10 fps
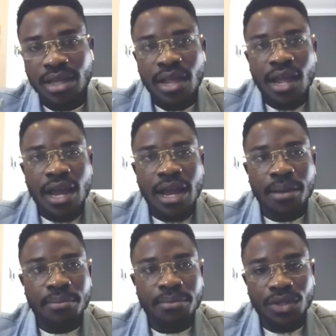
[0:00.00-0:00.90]
say, of
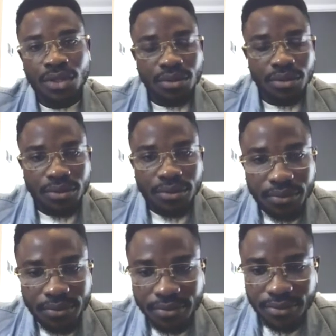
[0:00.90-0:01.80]
course, if you say
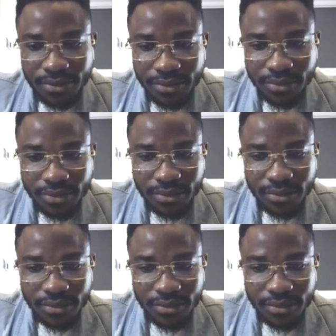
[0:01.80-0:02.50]
cryptocurrency trade,